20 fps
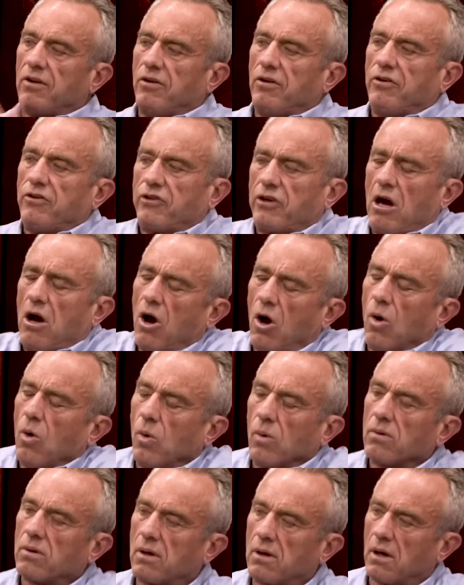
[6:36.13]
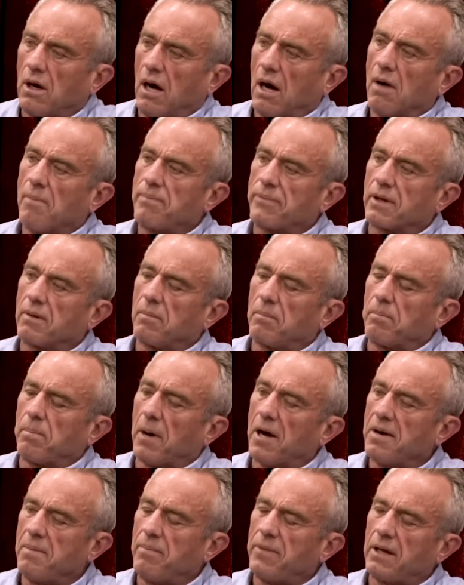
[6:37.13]
So,
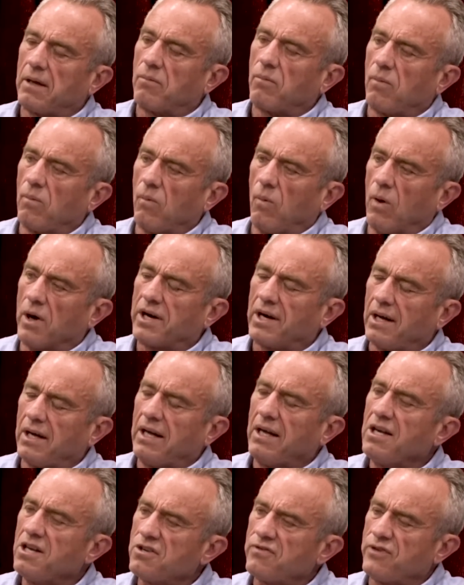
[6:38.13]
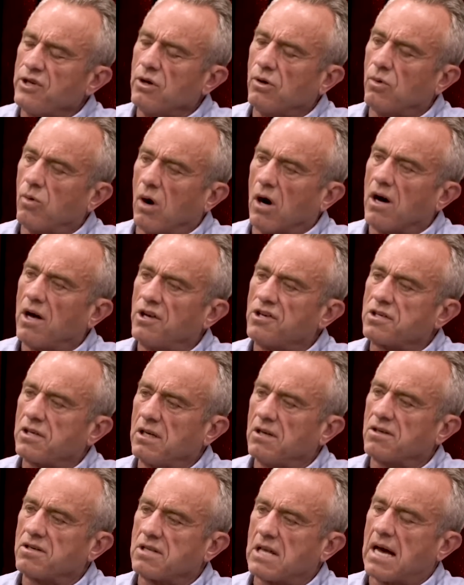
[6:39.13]
but what his view was
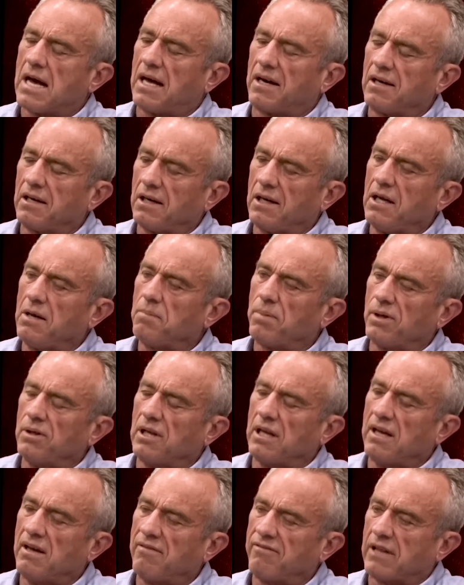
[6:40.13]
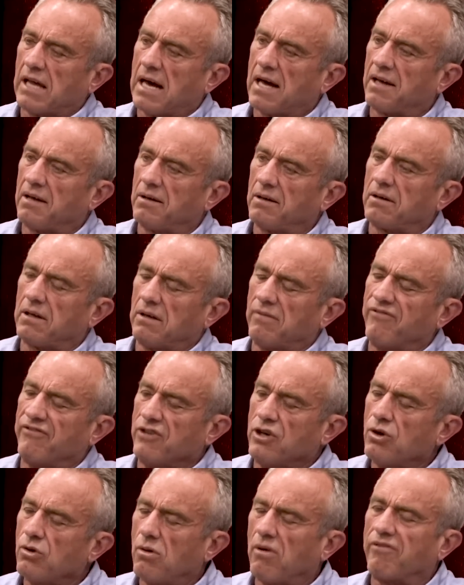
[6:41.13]
is that he believed that the
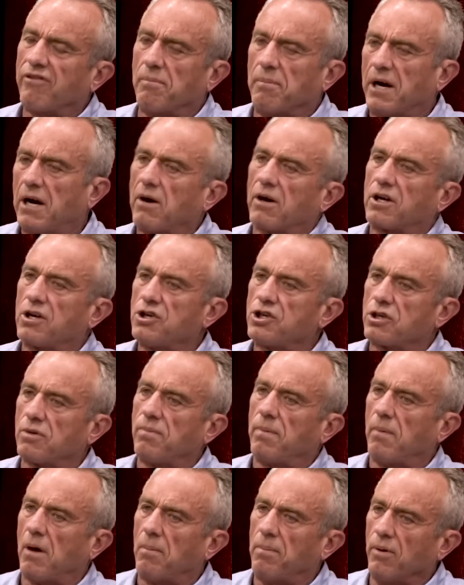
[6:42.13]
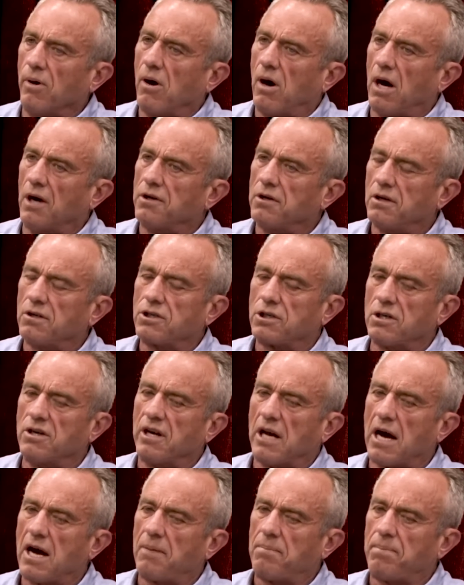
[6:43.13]
view of Americans abroad
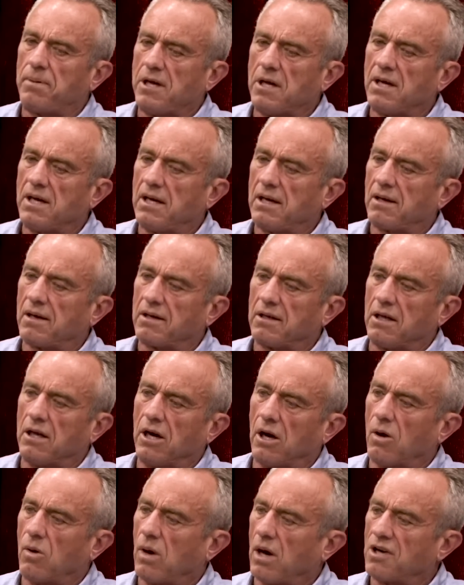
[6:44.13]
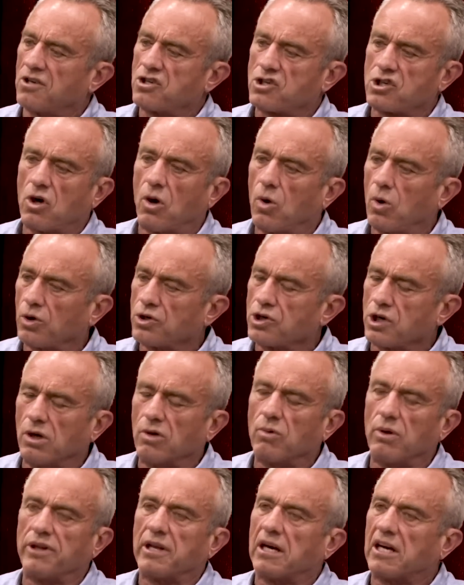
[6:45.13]
should not be, a soldier
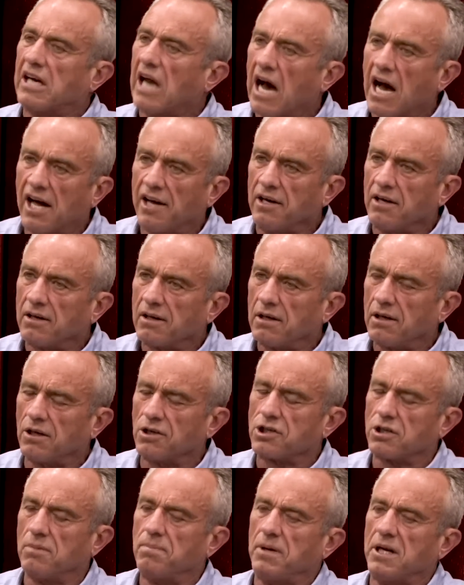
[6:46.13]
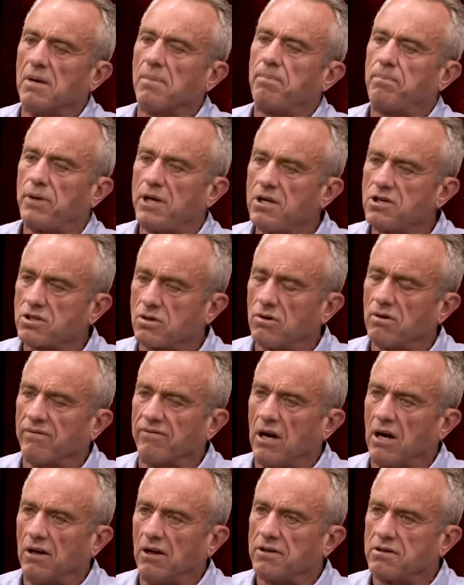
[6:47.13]
with a gun. It should be a Peace Corps
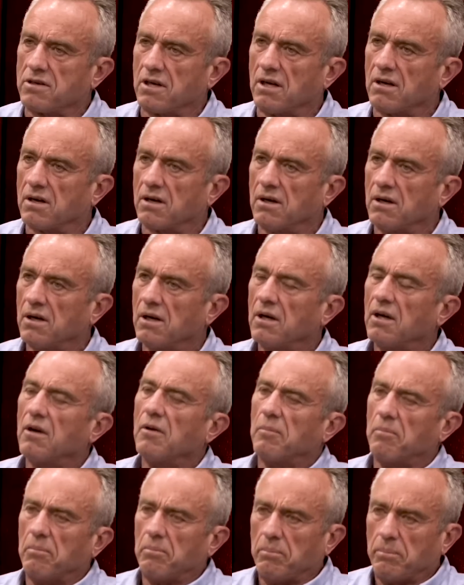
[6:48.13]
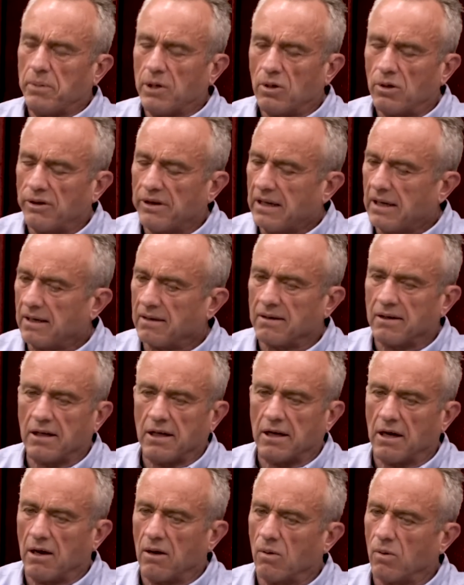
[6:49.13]
volunteer building,
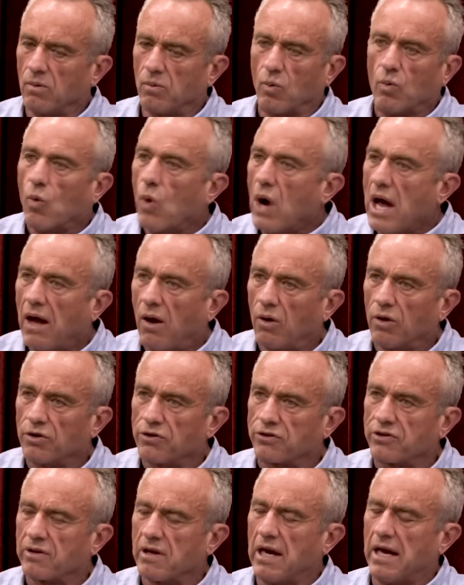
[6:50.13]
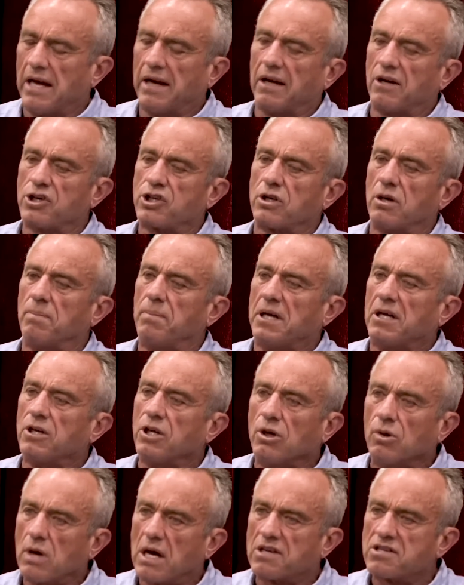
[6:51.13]
wells, and it should
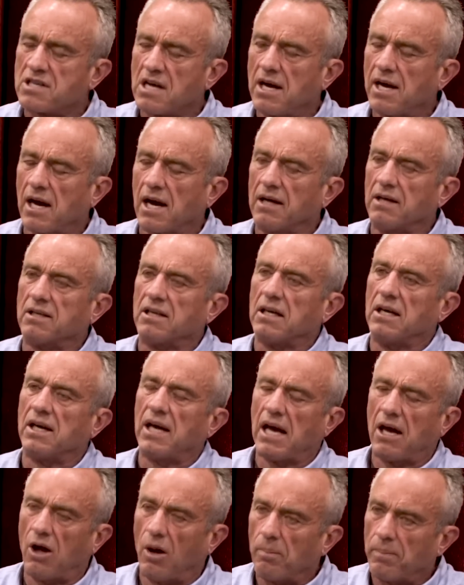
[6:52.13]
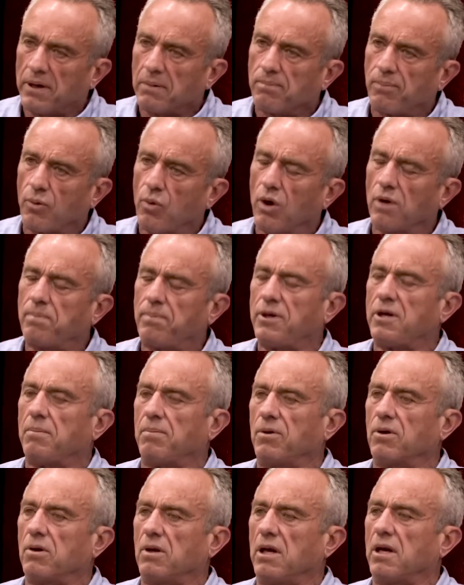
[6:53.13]
be USAID helping poor
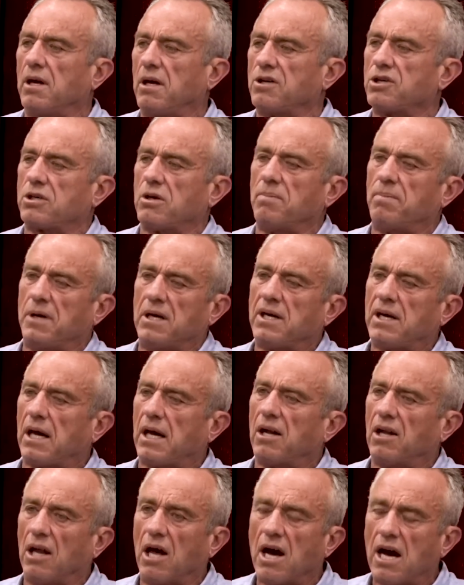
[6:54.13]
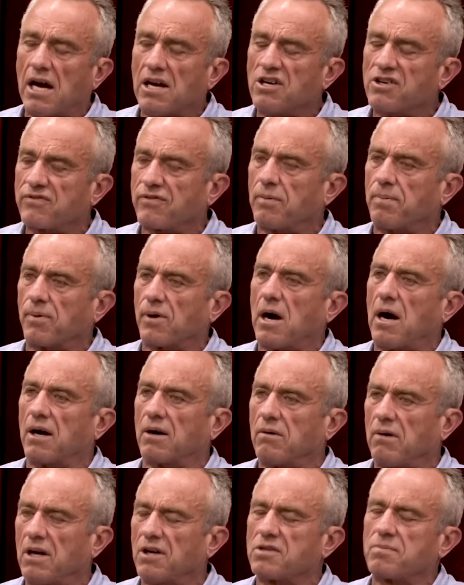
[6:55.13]
people, and it should be Alliance for
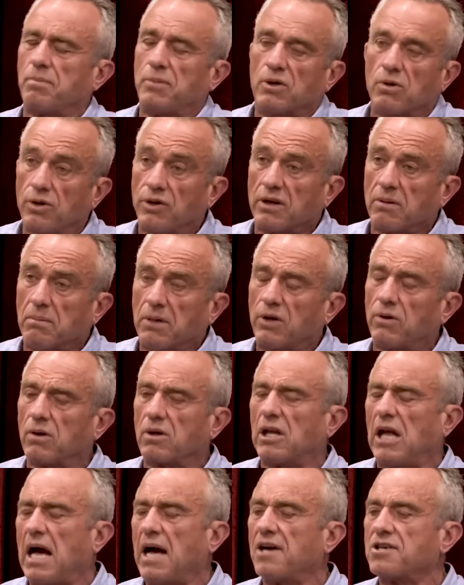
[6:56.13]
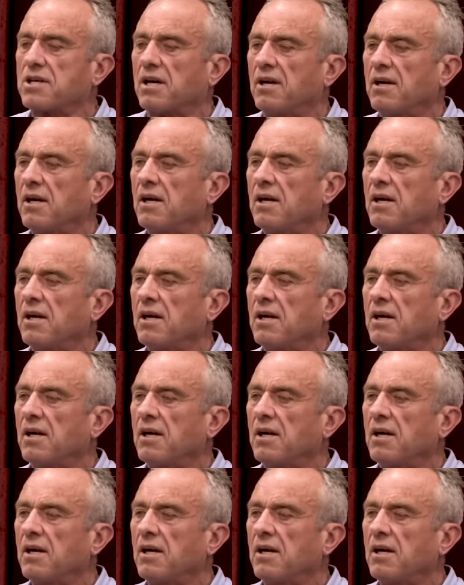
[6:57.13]
Progress building middle class.